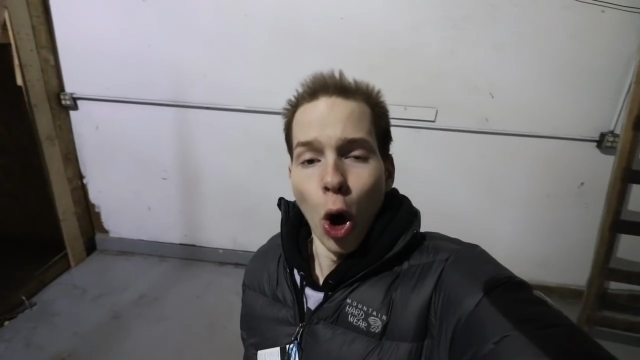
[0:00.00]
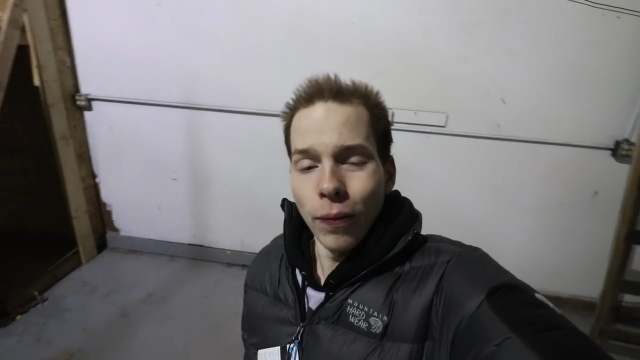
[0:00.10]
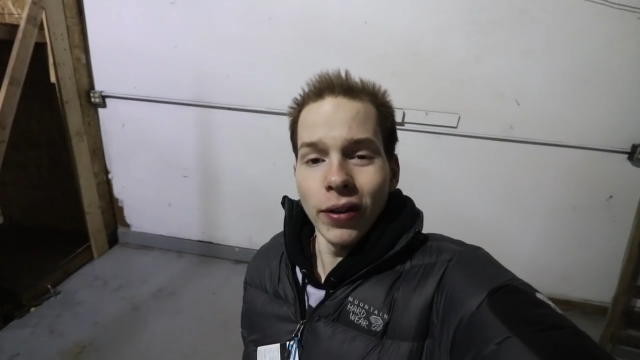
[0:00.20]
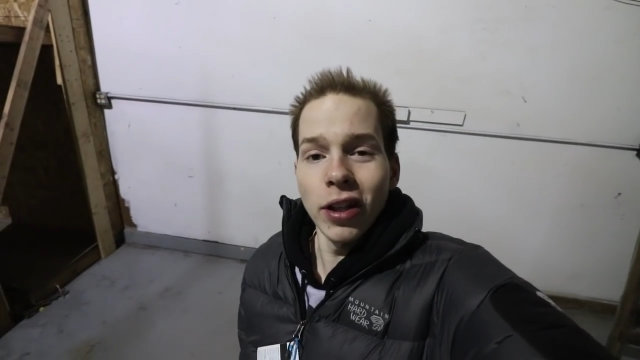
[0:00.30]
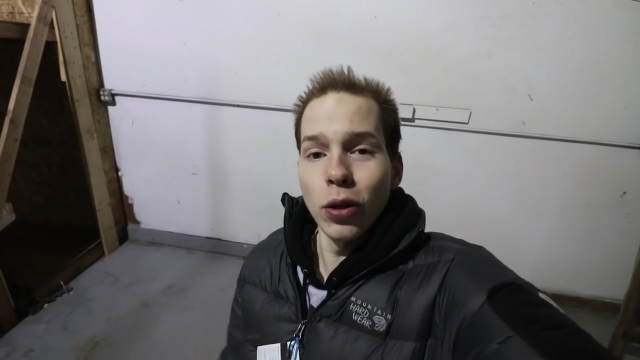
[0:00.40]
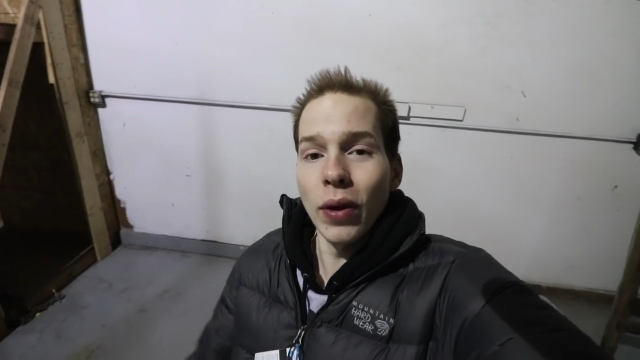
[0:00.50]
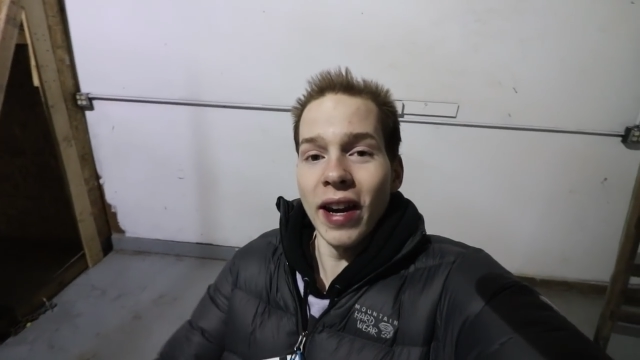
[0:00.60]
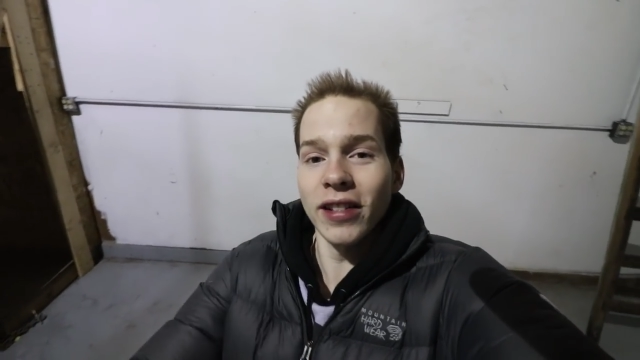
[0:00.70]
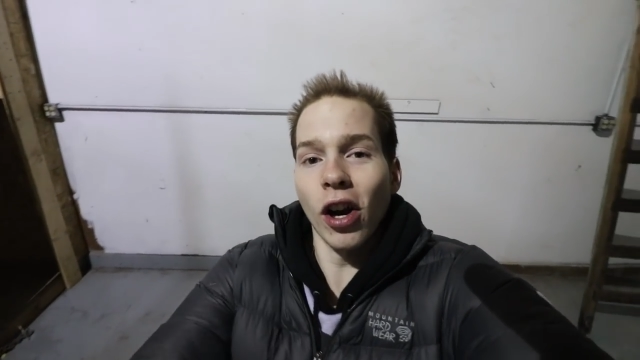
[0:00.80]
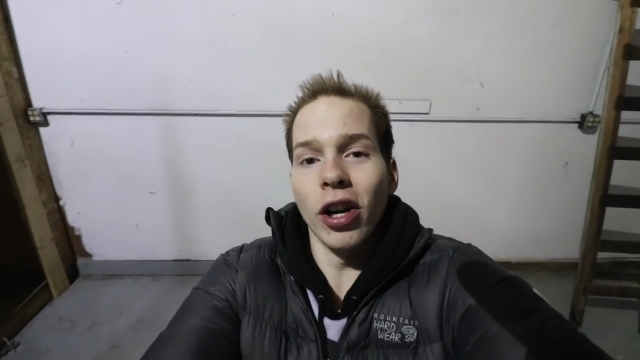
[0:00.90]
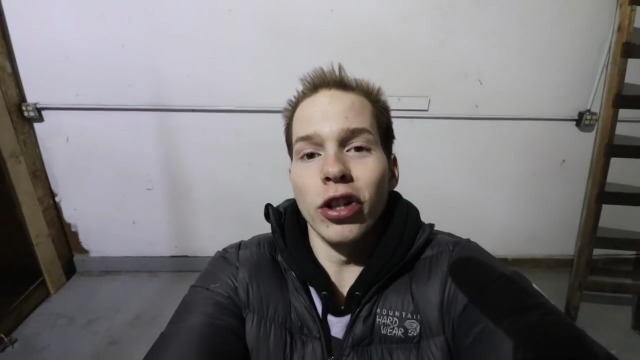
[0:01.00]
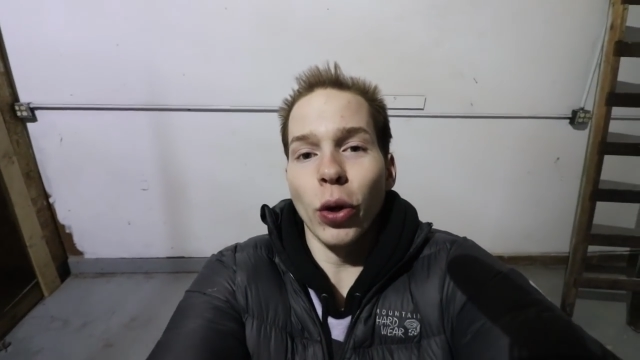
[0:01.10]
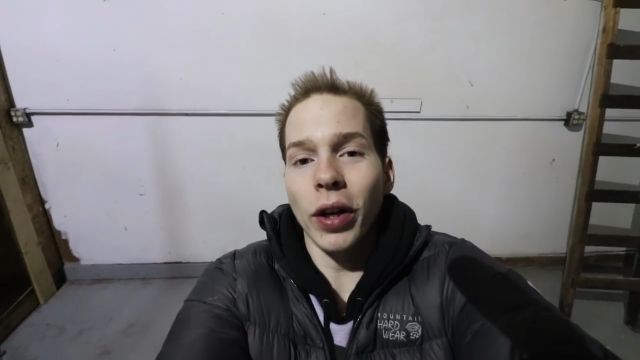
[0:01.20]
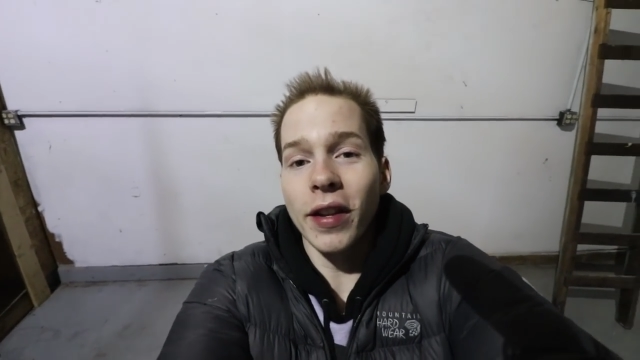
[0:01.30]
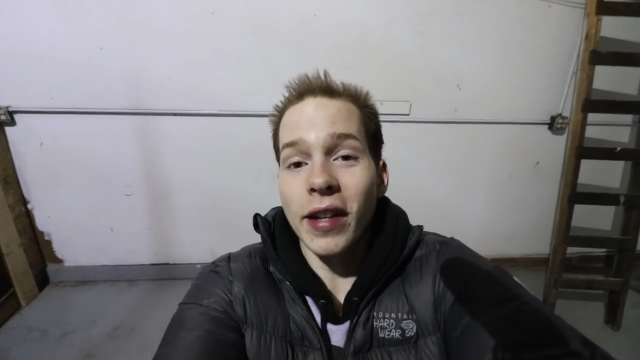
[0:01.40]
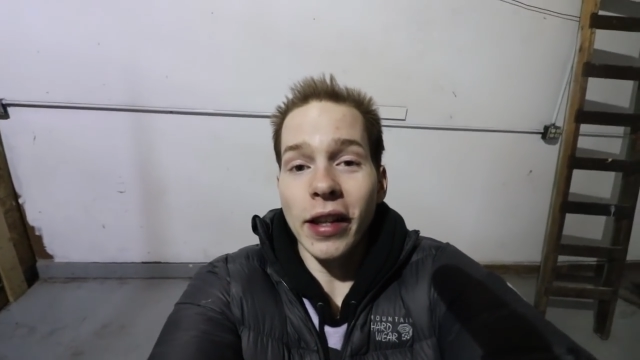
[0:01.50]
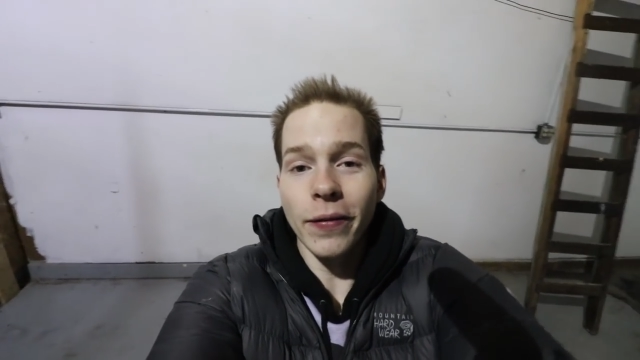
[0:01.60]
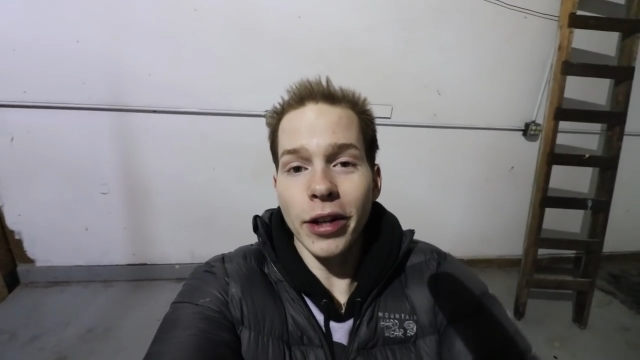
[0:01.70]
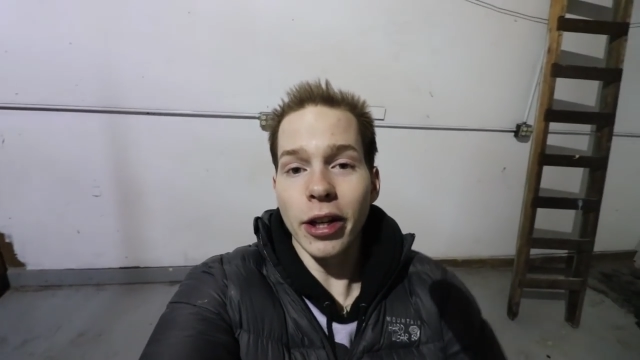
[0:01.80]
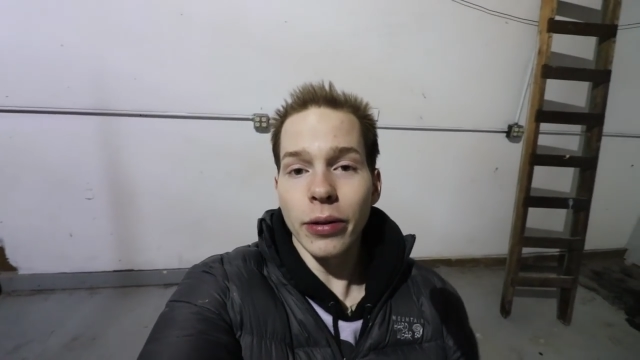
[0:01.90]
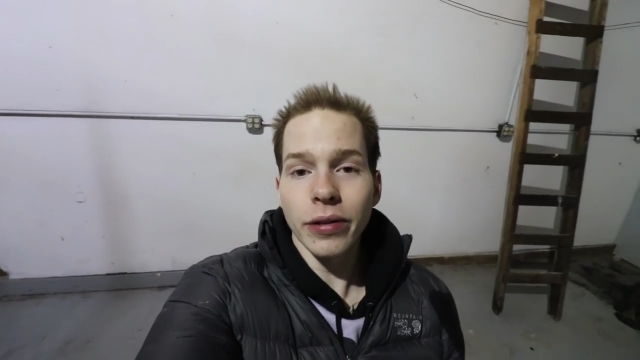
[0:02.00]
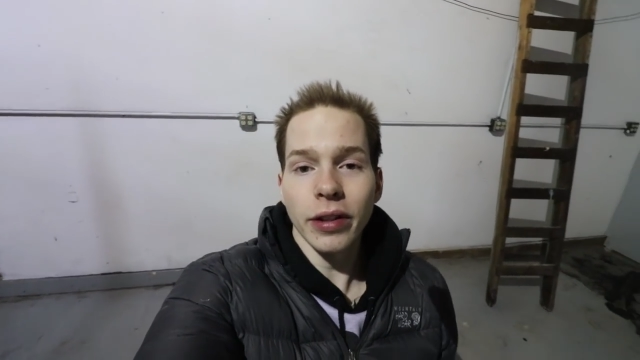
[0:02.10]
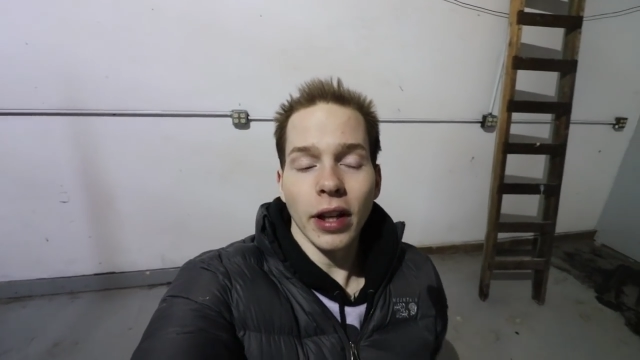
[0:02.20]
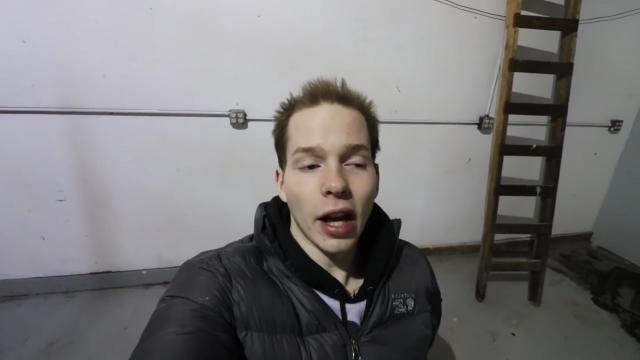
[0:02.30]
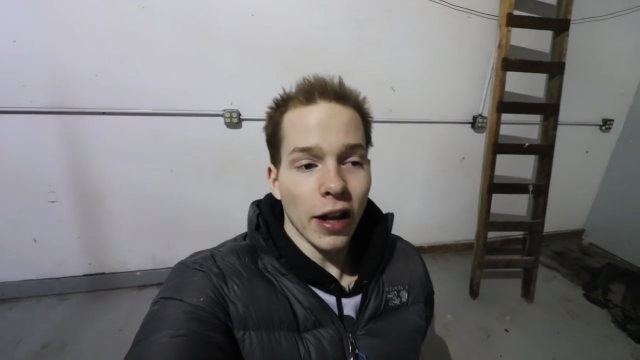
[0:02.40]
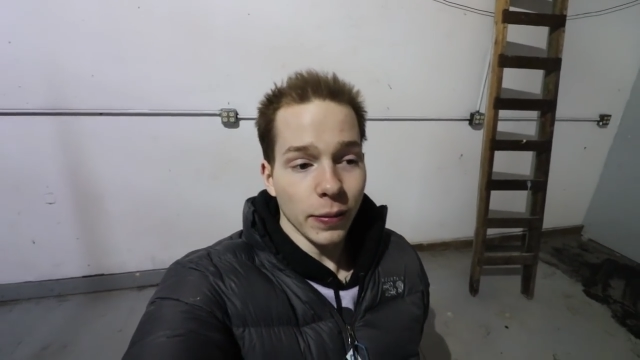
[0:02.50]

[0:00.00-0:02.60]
Hopefully you guys are enjoying the daily videos.